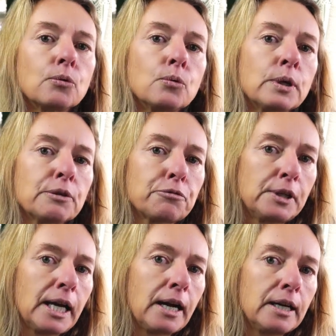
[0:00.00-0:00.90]
with
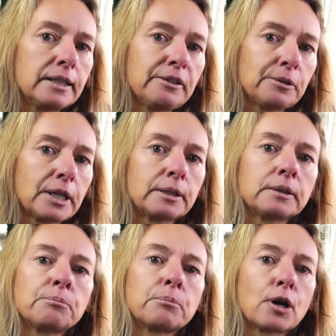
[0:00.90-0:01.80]
yarn, you can
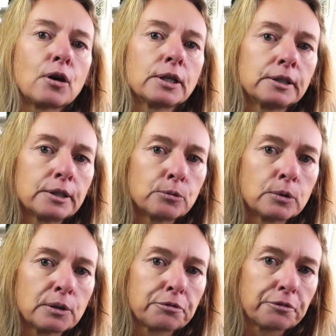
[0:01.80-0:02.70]
embroider
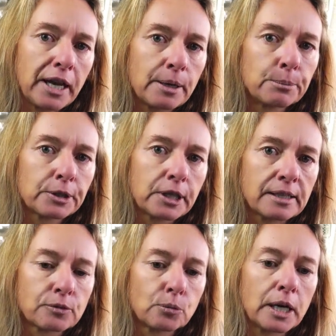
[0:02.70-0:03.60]
with fabric
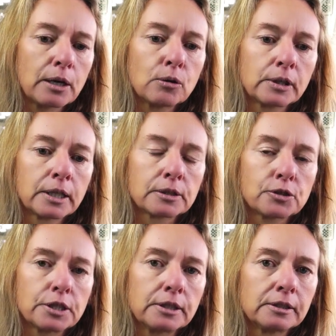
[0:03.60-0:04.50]
as well,
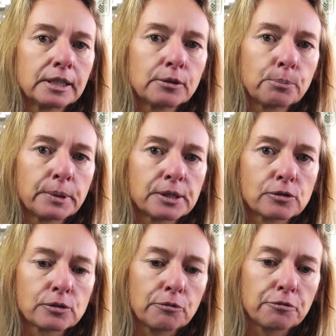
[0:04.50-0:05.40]
cutting little
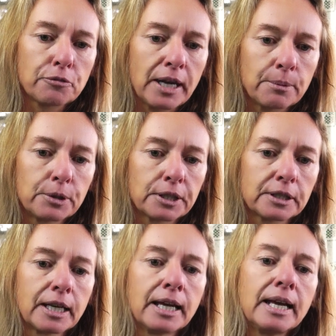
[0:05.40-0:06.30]
pieces of
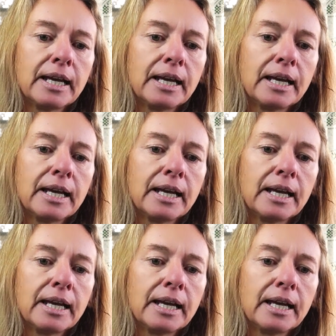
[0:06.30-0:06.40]
fabric.